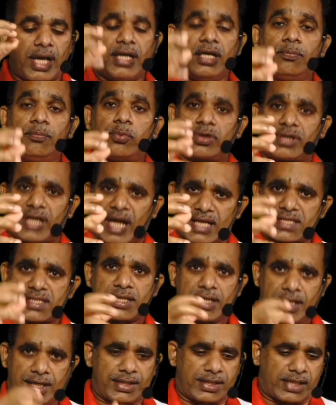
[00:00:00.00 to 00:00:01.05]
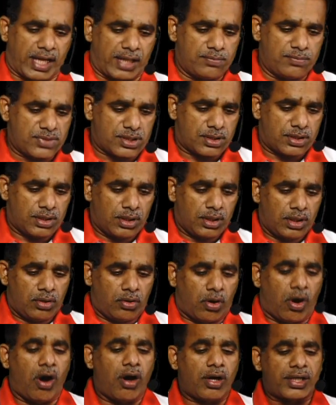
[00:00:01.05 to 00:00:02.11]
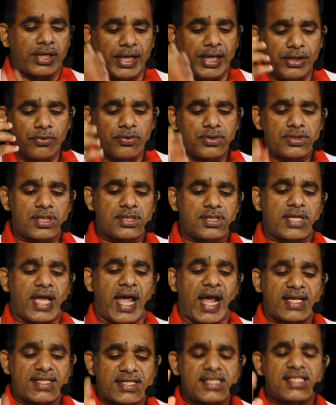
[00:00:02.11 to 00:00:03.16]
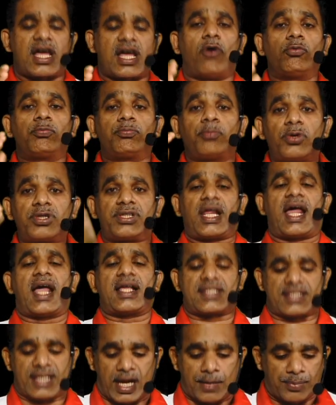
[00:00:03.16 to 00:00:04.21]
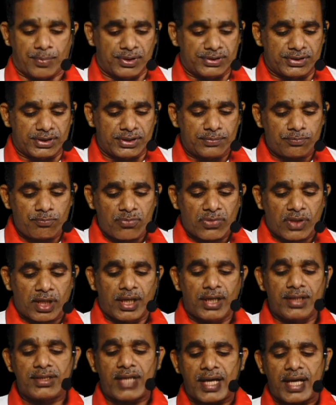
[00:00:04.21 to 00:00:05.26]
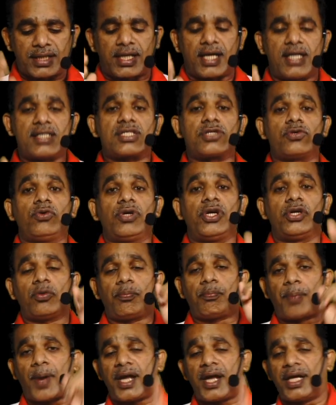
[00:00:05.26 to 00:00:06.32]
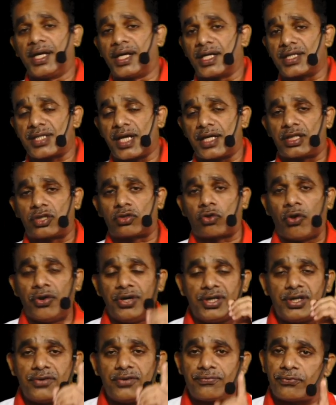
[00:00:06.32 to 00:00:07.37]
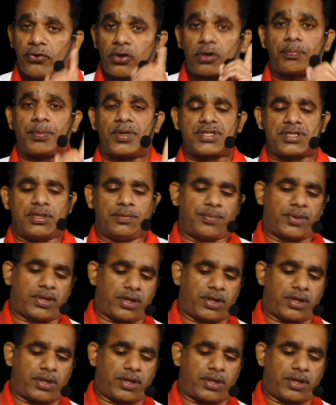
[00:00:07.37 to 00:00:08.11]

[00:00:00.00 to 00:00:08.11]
input tax credit claims or reduces excess output tax liability, in that case you need to pay interest at 24%